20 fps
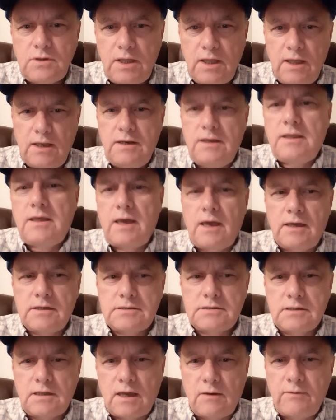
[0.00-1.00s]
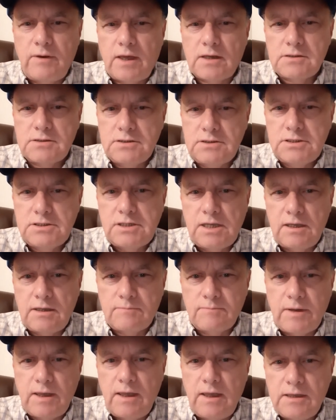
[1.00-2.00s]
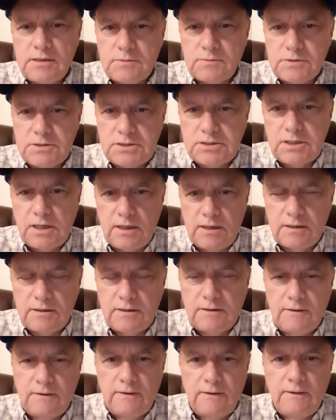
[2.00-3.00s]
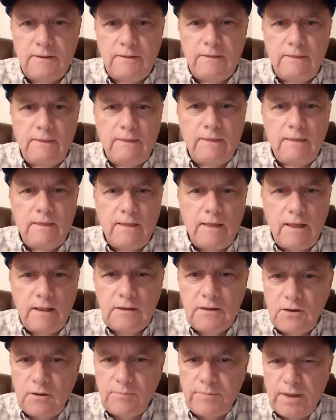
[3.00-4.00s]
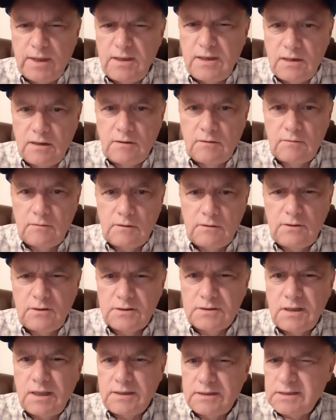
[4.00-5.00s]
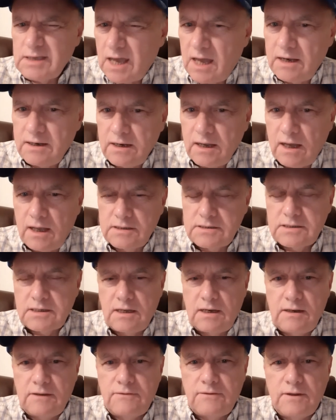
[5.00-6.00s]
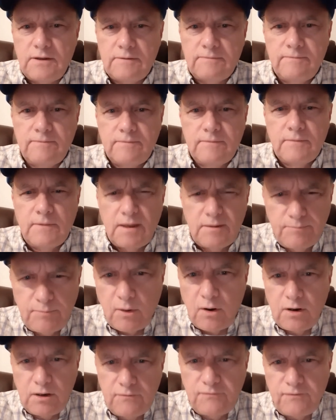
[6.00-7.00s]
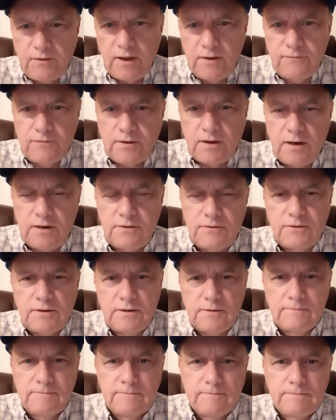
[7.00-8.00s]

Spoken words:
Candy Castle, I would actually shake. My hands would shake a little bit, you know, a little like Don Knotts kind of thing, like Barney Fife kind of thing.